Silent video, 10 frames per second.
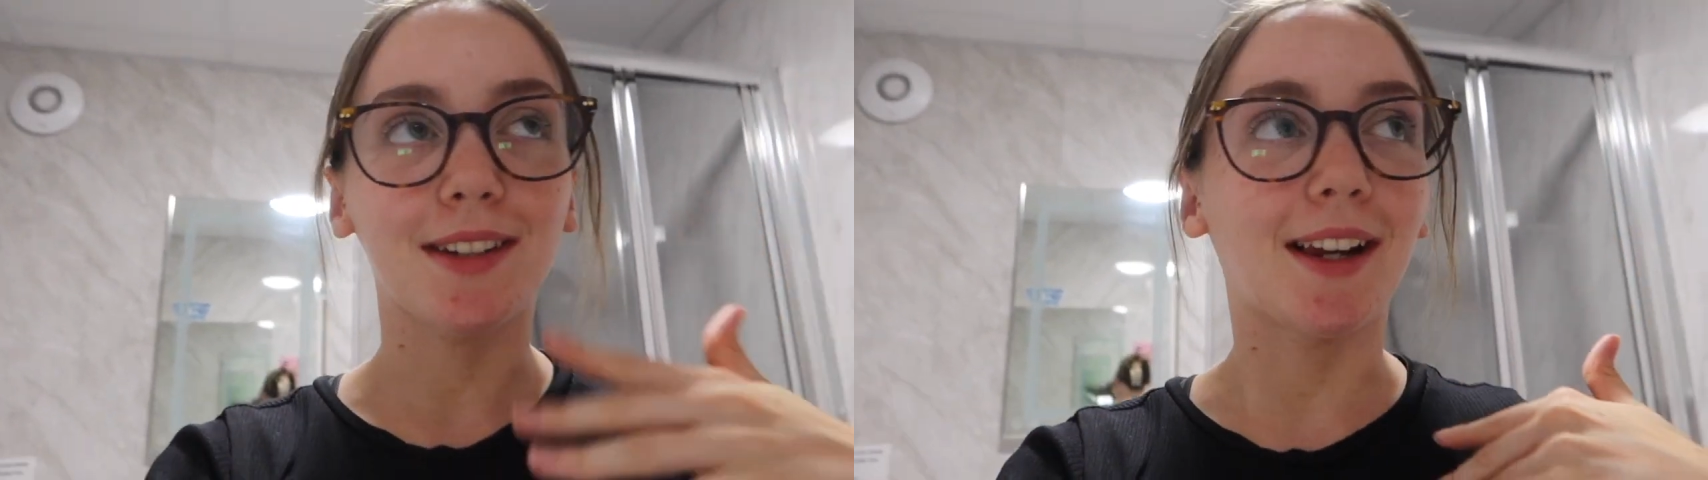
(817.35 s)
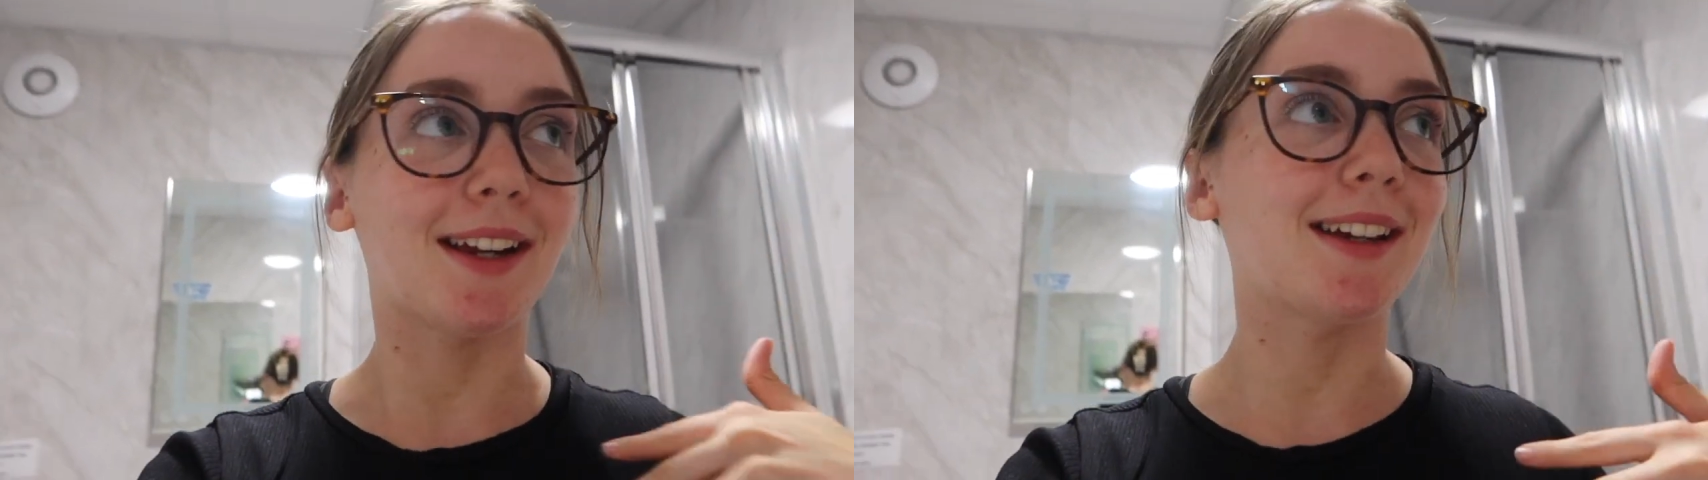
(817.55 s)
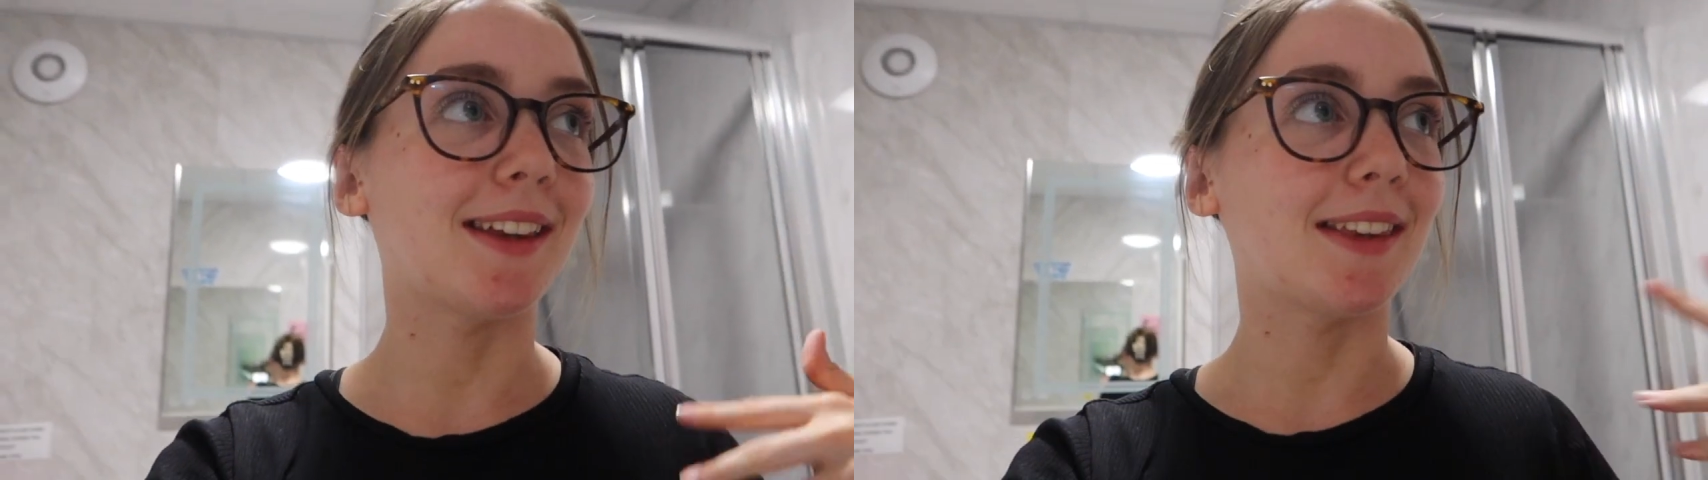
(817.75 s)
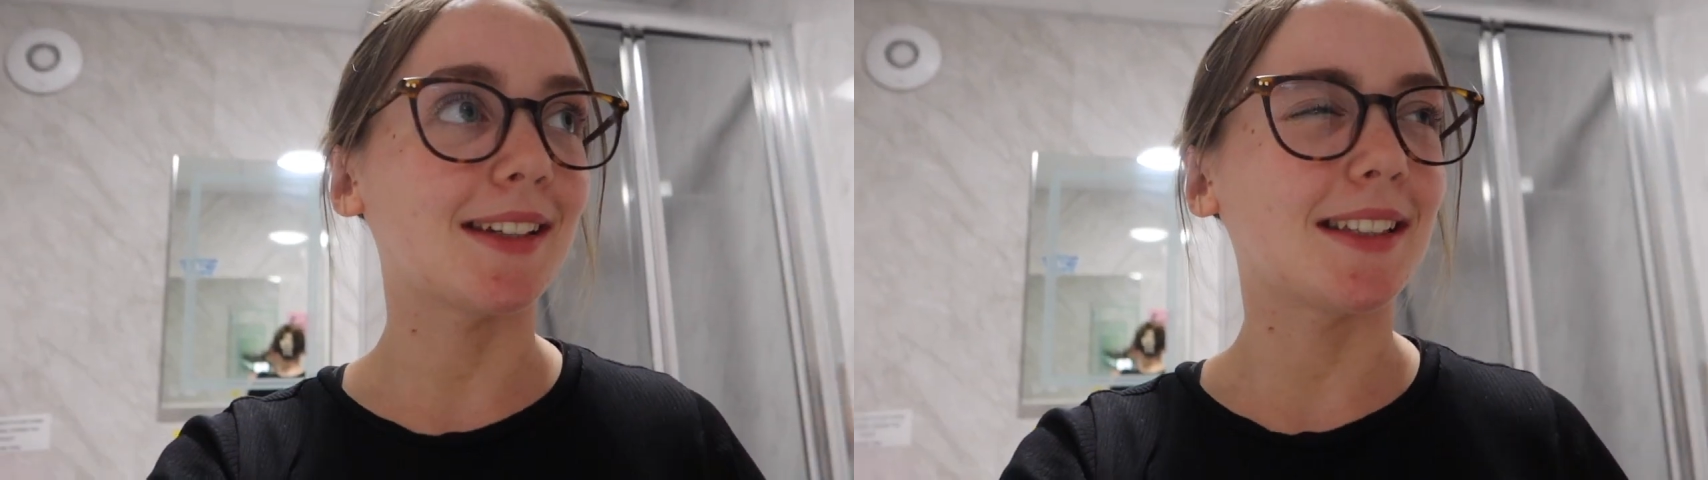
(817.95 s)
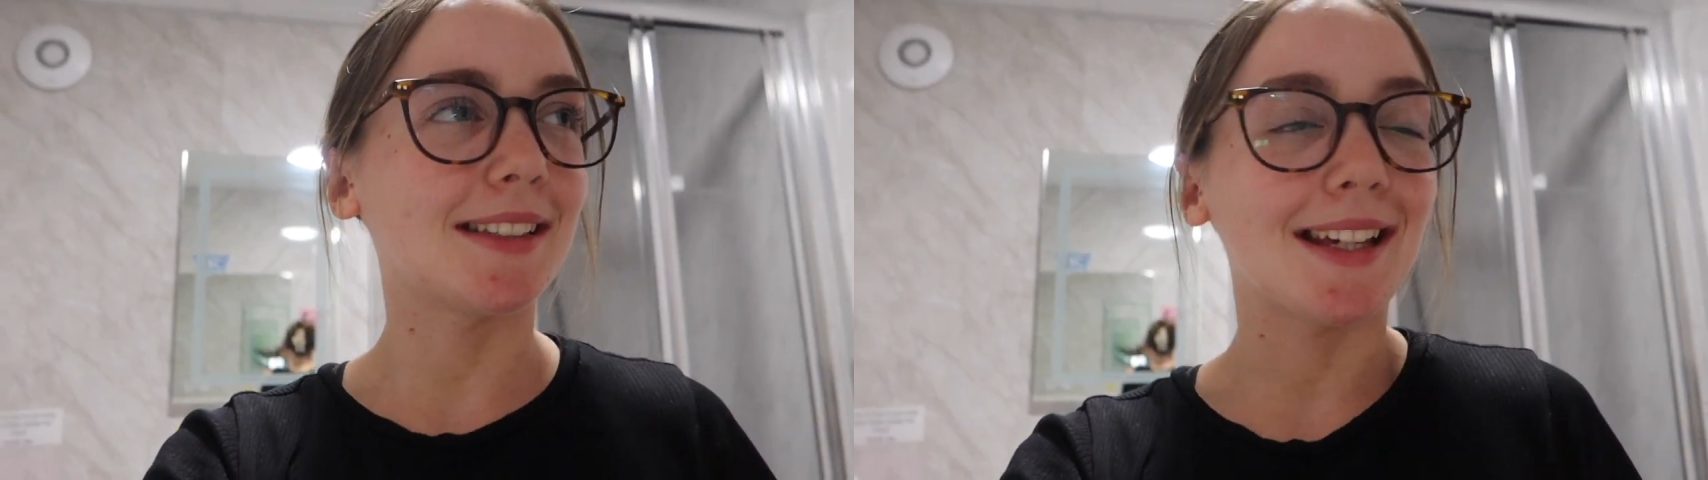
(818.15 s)
that like
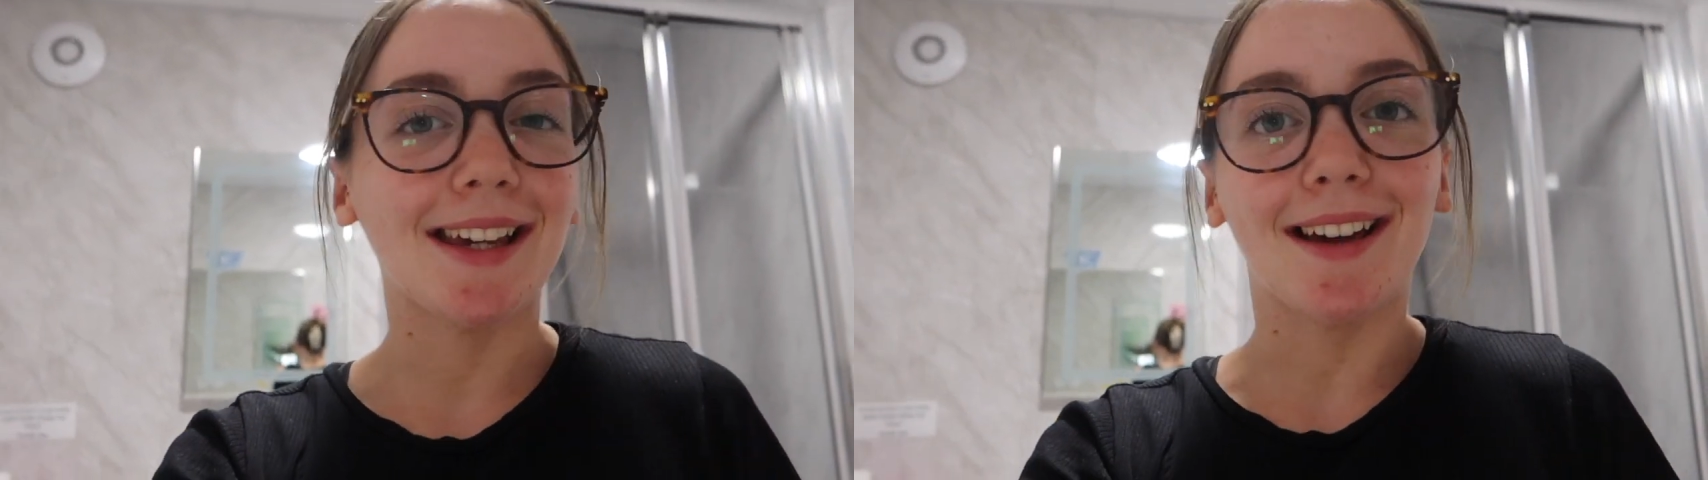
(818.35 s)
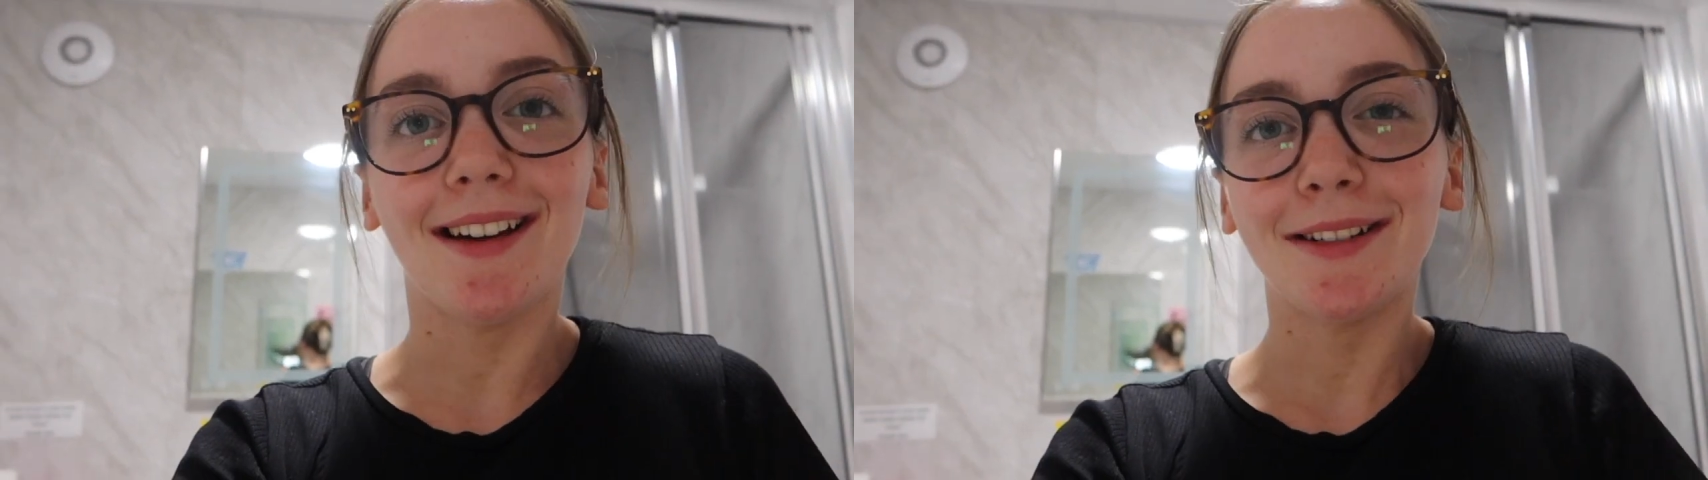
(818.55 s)
this is here.